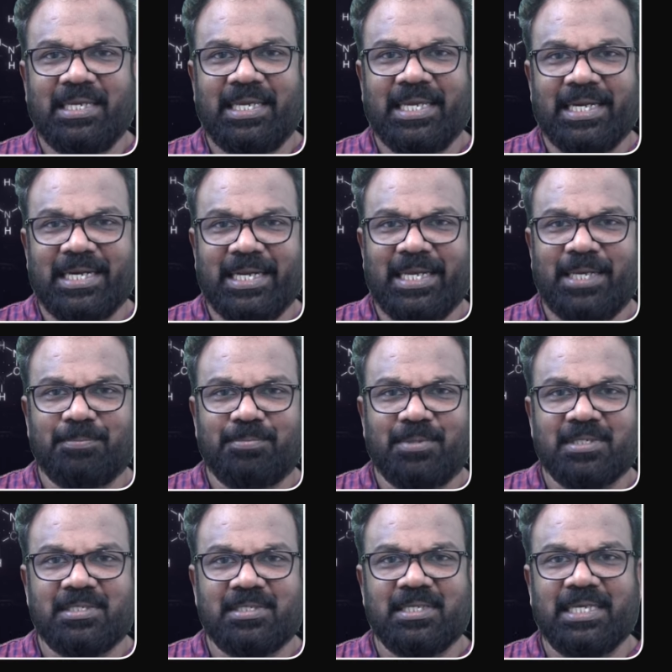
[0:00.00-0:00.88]
Na
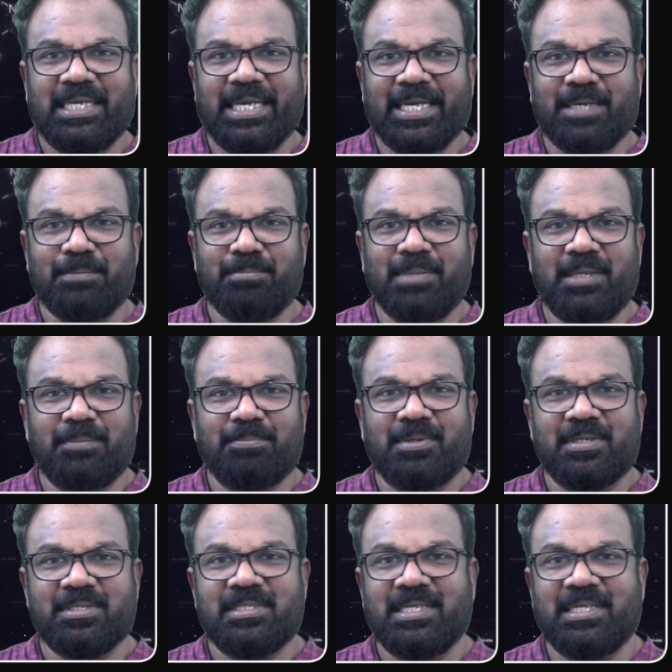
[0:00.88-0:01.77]
plus
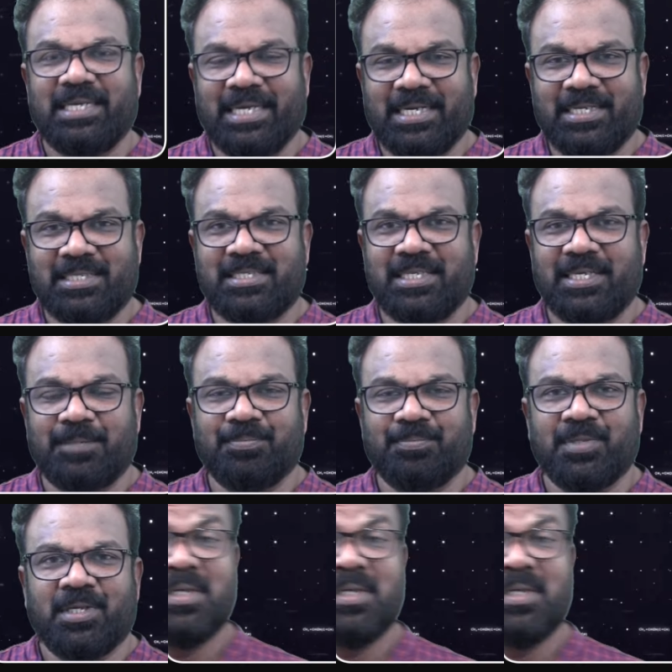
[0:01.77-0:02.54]
Nb plus Nc.